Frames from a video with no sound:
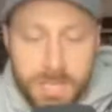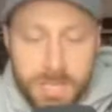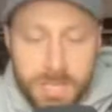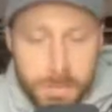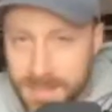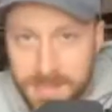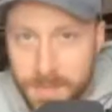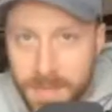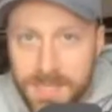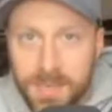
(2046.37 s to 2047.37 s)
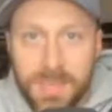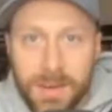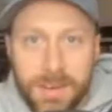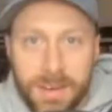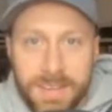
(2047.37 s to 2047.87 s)
but that doesn't mean South
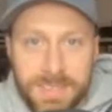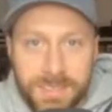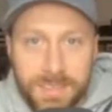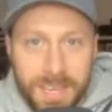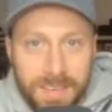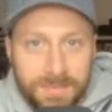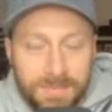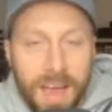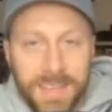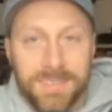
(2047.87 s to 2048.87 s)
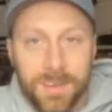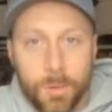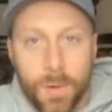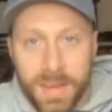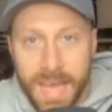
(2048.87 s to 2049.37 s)
Carolina still can't find a
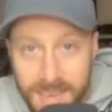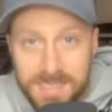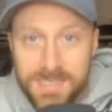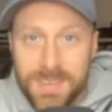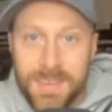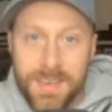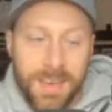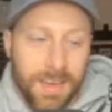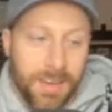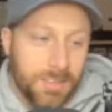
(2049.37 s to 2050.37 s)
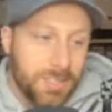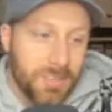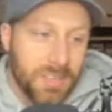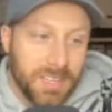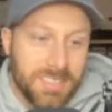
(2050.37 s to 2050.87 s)
way to have success. I
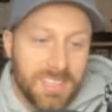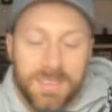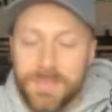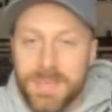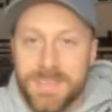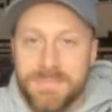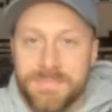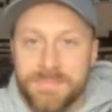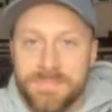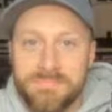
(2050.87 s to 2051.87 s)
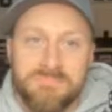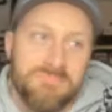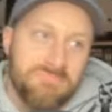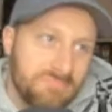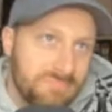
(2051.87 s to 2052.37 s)
also think it's going to be
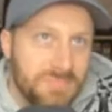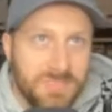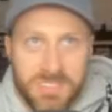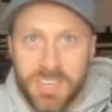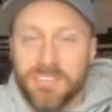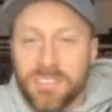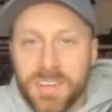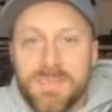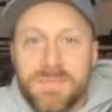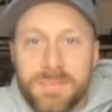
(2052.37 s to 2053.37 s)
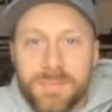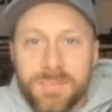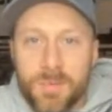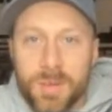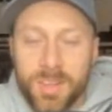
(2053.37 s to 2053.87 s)
different
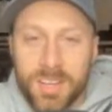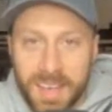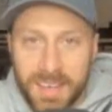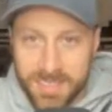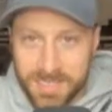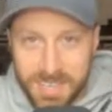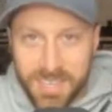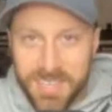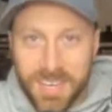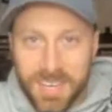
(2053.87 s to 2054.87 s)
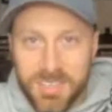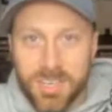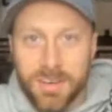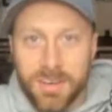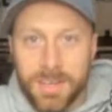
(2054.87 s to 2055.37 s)
when we look at Kentucky next
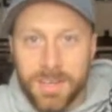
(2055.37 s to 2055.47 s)
year.